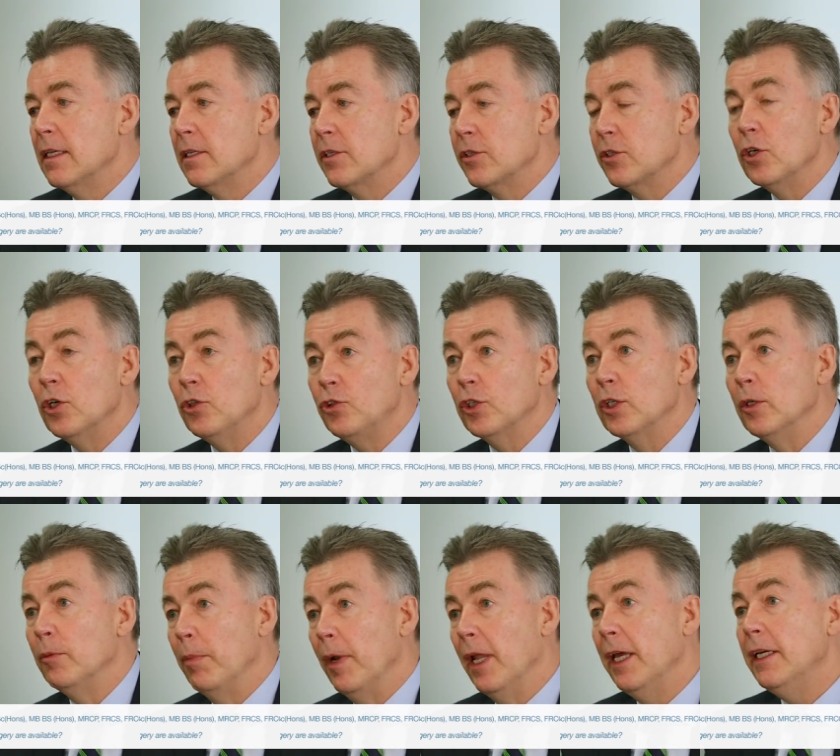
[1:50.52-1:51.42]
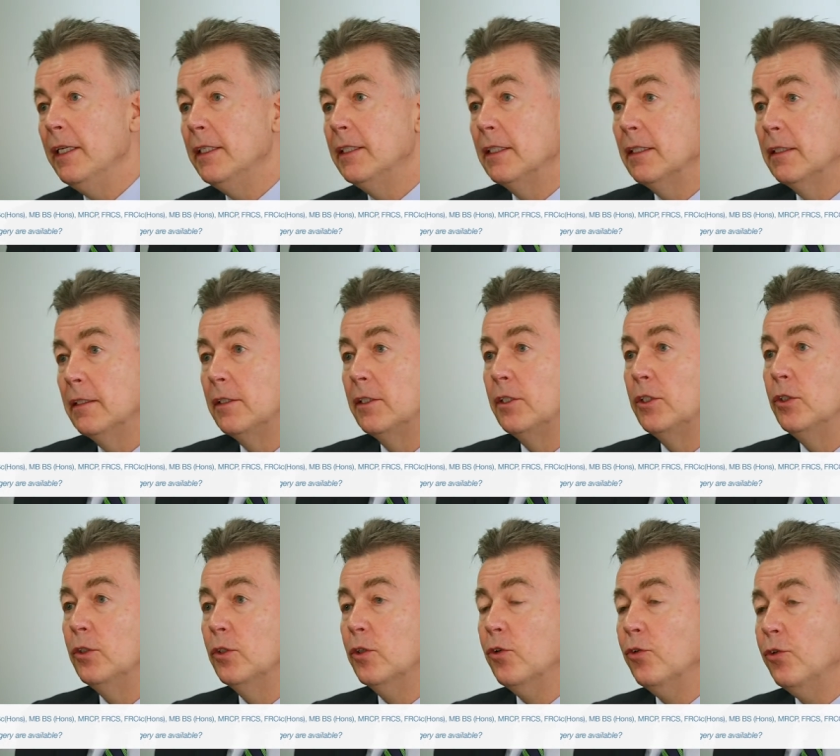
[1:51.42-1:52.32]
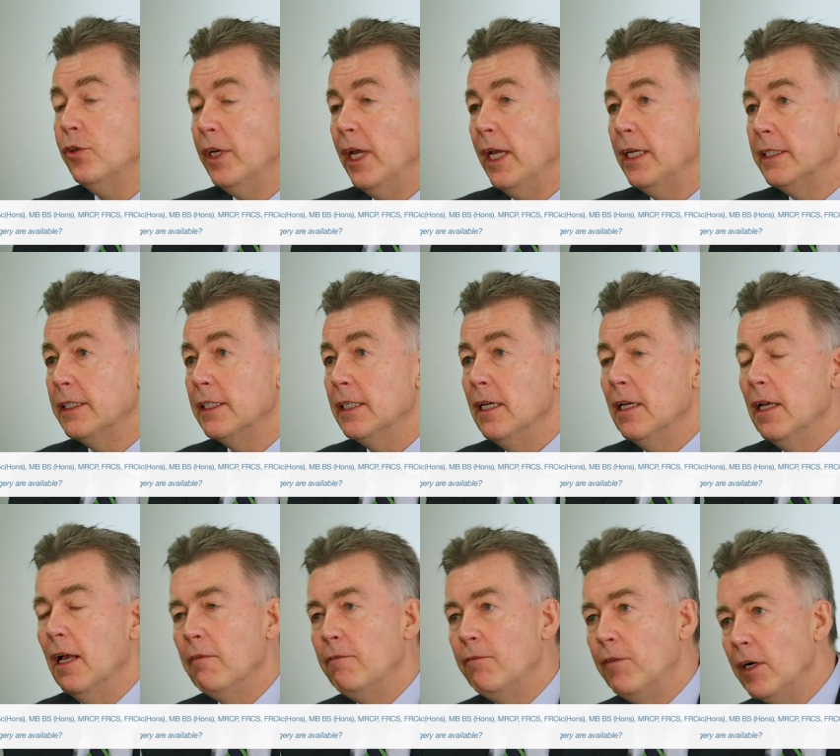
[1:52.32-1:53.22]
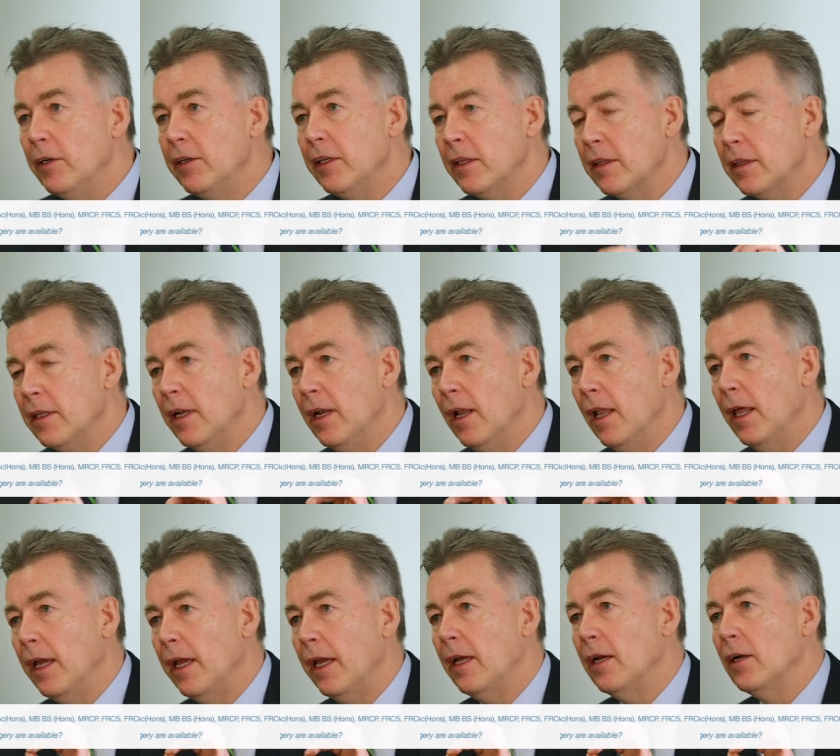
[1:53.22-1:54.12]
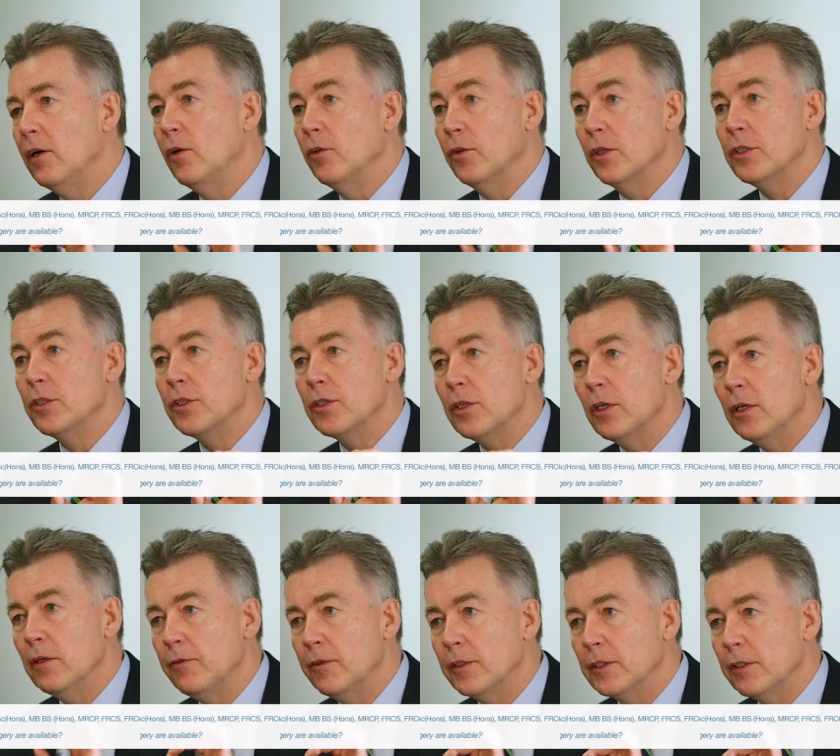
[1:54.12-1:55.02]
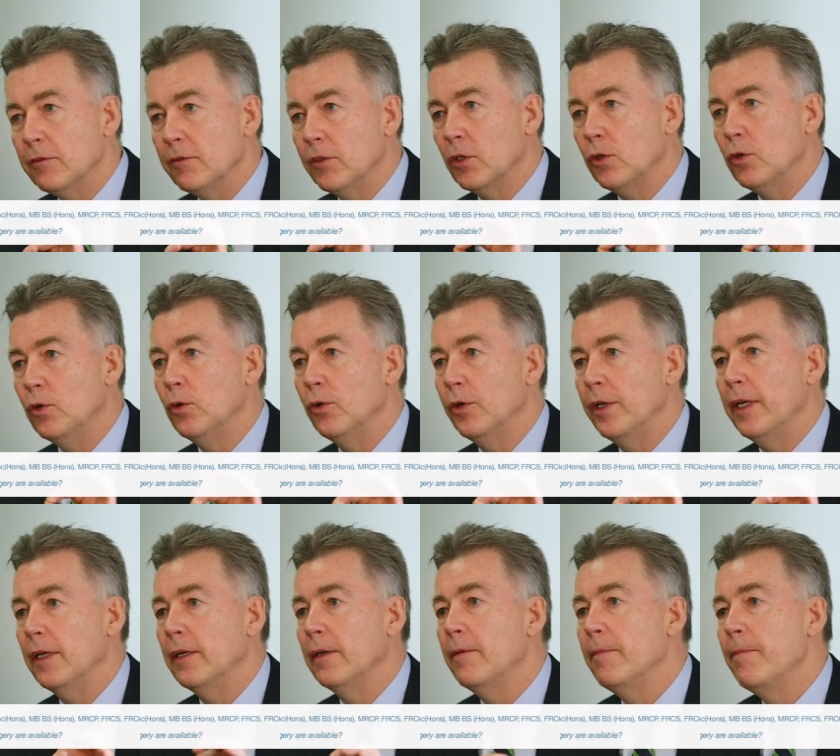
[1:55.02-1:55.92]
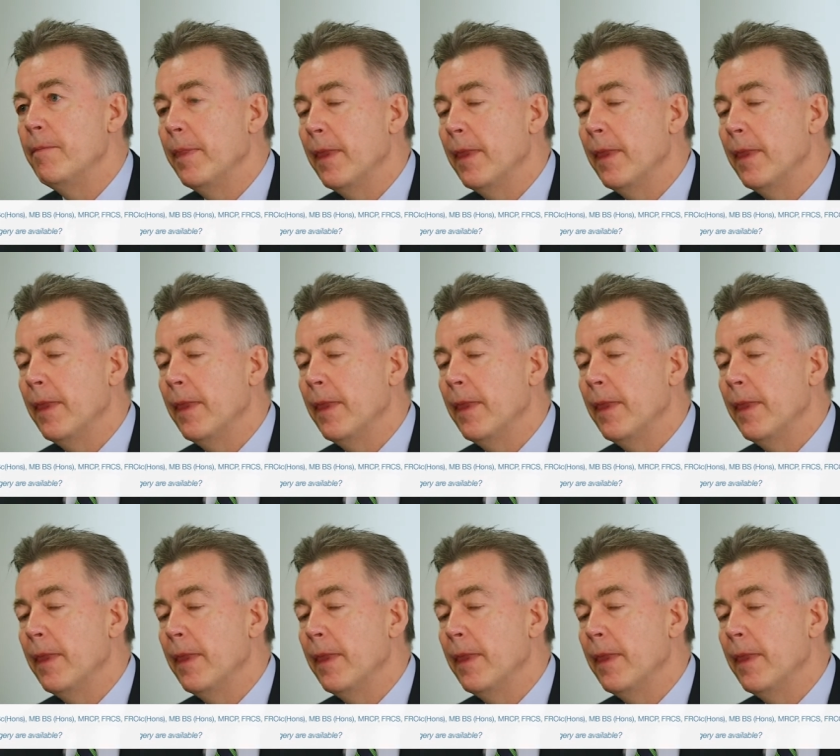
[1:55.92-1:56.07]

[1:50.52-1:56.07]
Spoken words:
surgical blade to create a very thin layer on the surface of the cornea.